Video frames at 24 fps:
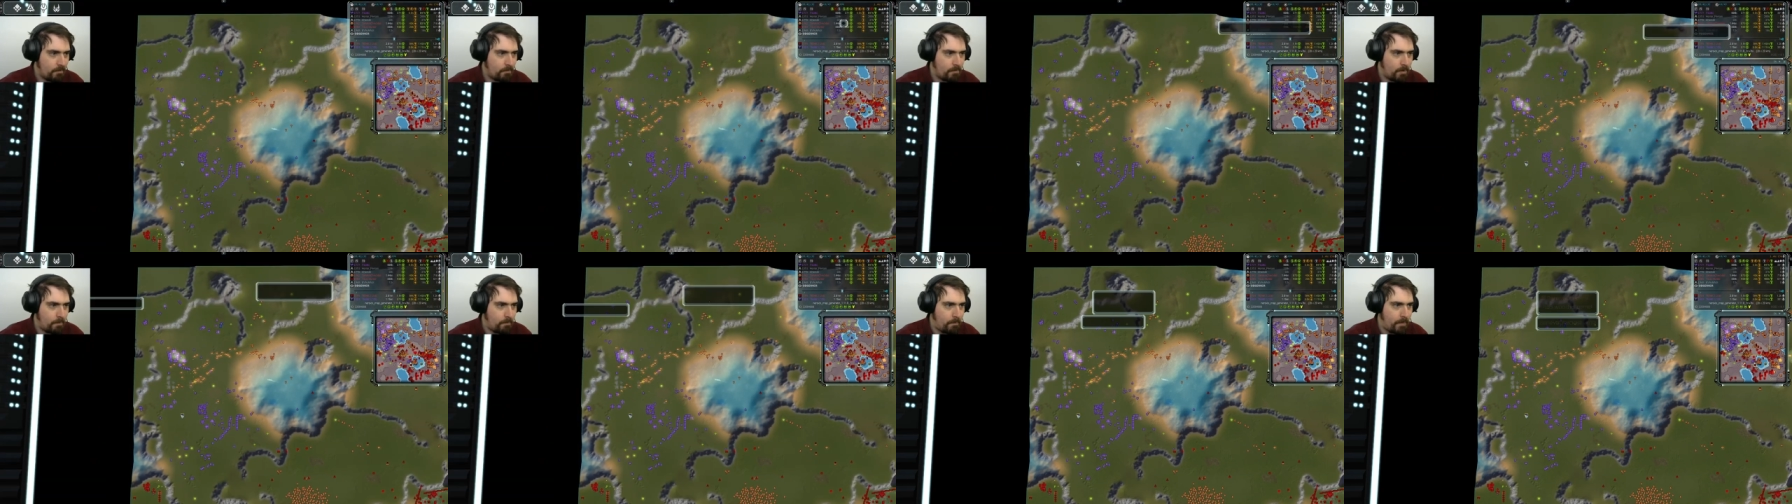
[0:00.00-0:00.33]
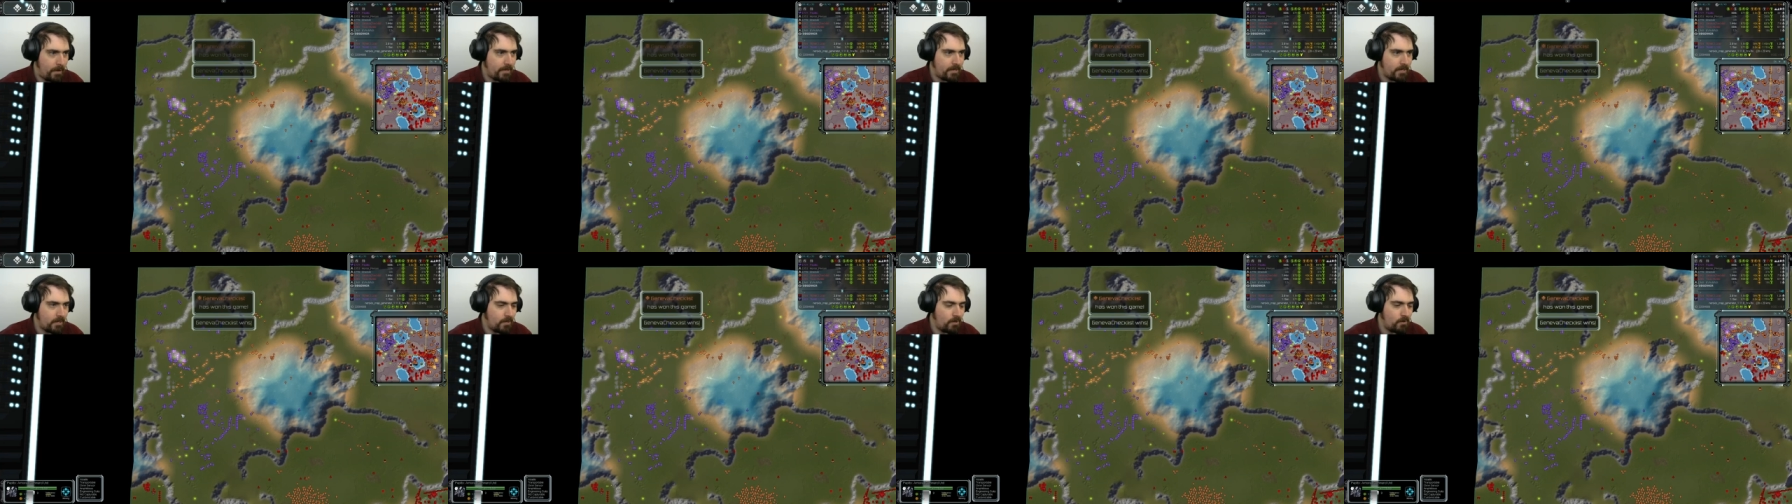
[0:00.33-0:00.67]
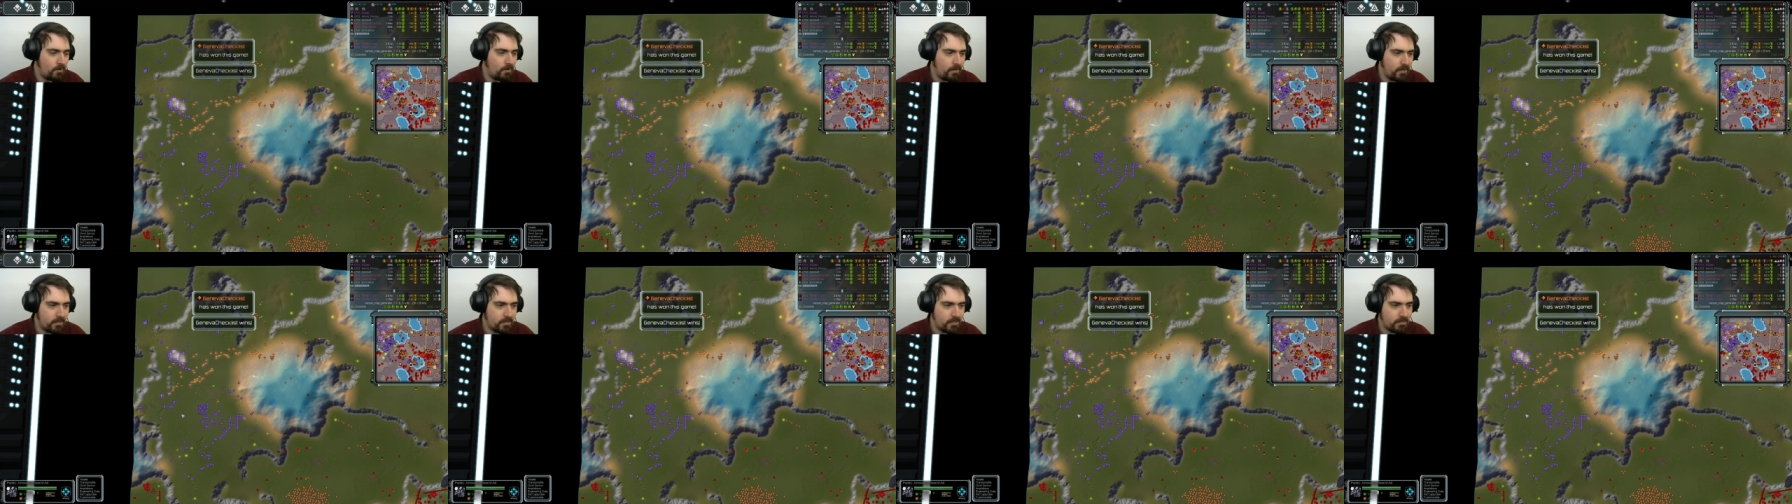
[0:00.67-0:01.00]

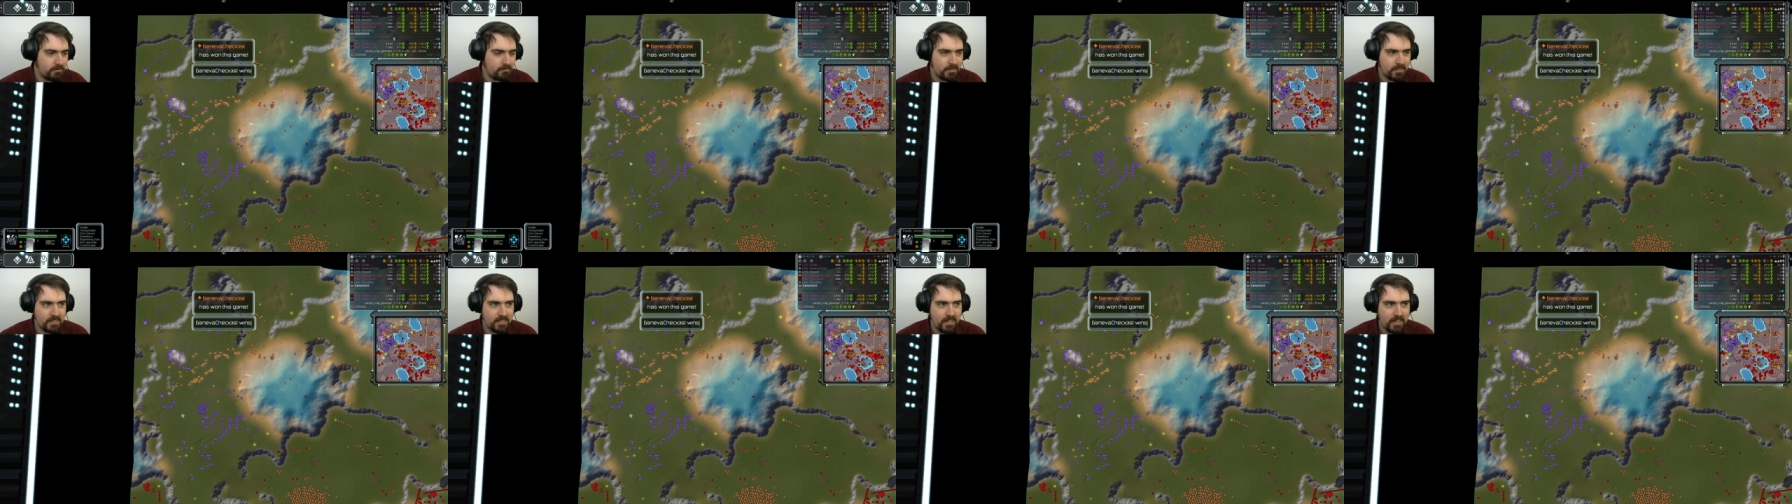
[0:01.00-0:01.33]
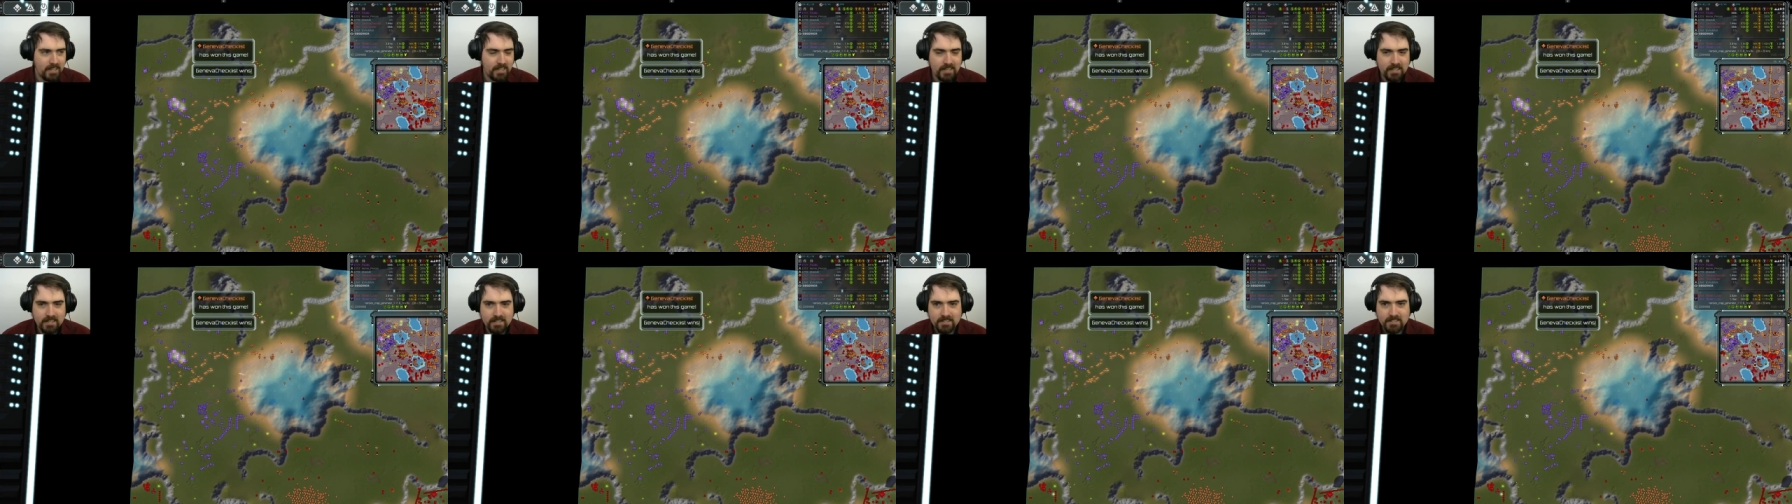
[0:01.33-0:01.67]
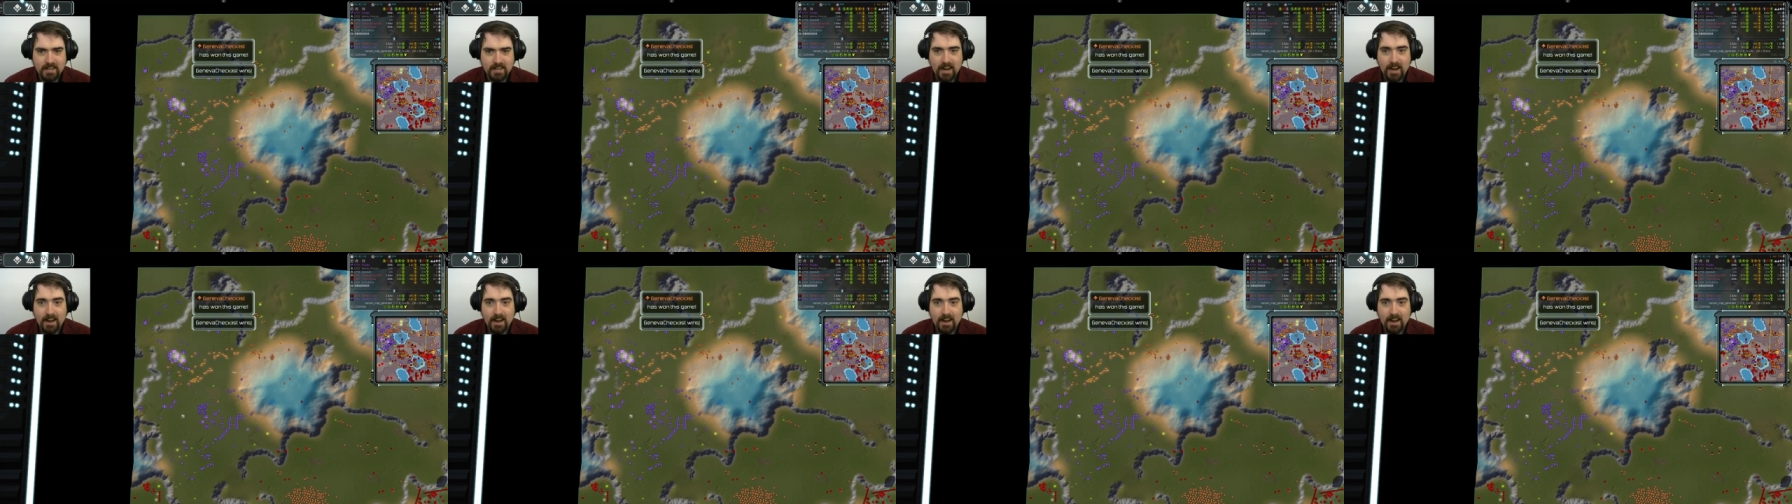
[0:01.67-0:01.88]
Pepitto resigns